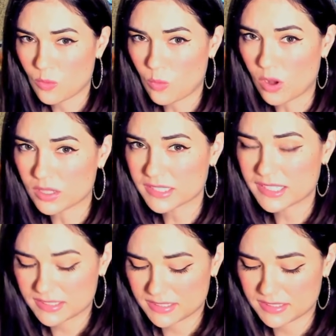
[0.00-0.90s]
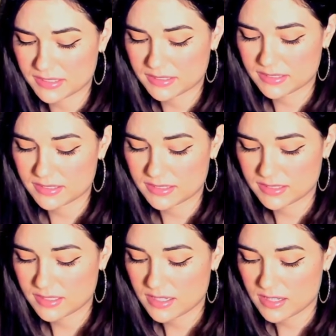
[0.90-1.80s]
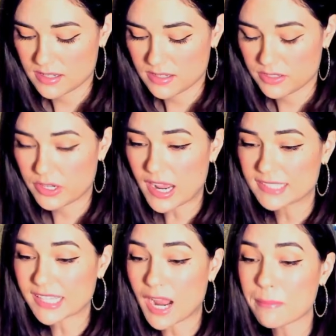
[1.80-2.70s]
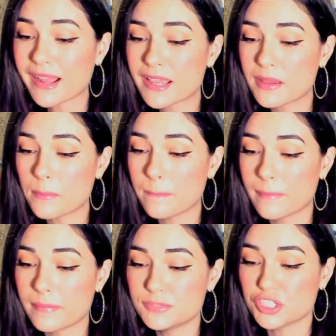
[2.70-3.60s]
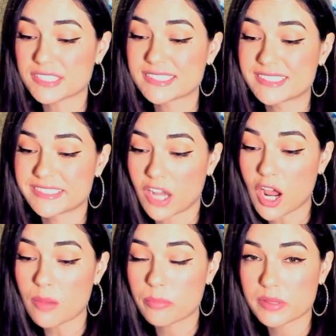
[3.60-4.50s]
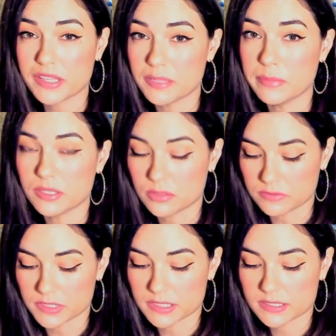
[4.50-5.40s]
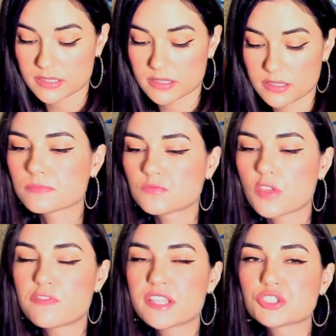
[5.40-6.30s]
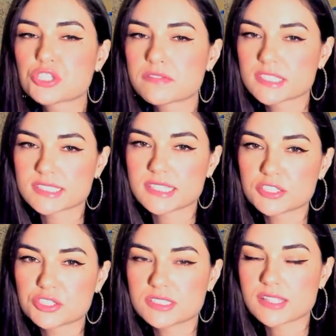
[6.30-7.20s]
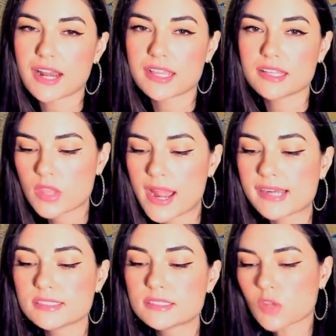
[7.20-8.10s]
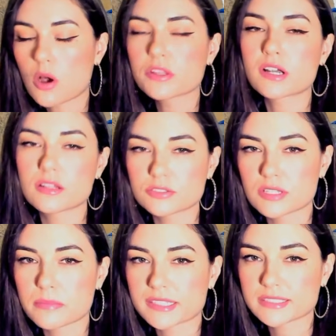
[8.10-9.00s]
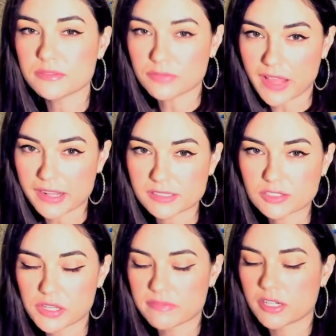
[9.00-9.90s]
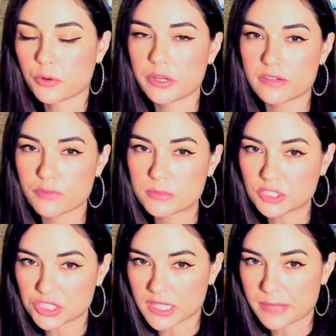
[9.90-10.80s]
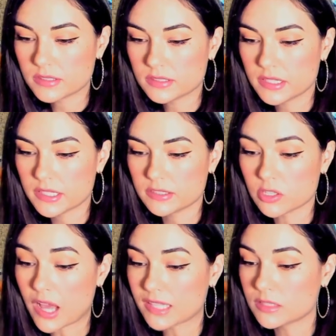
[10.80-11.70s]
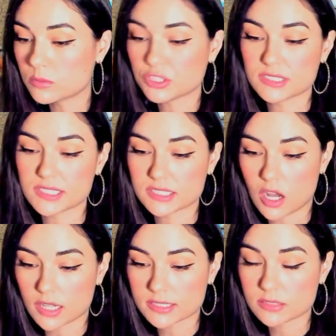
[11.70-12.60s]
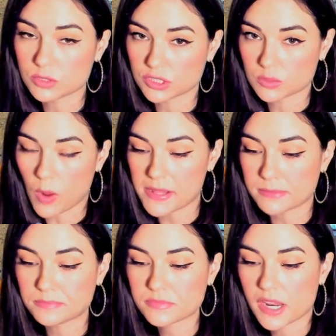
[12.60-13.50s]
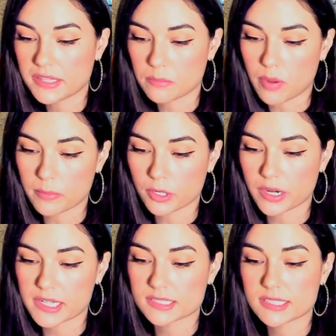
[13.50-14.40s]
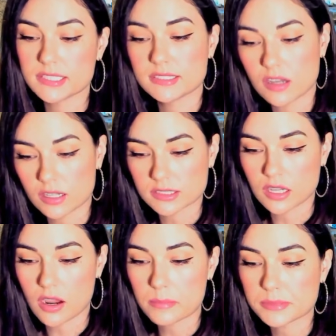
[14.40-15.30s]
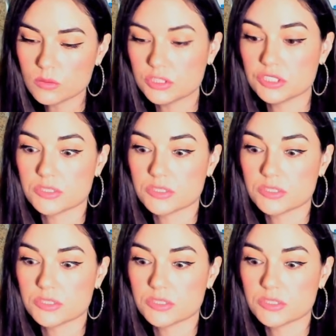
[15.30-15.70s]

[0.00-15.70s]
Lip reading: walnuts. You guys, I might just stop in the middle of this. The feature of this dish is that it has all the colors of the Mexican flag. So you have the green from the chile, the nogada, which is the sauce, which is white, and then pomegranate seeds on top, which is the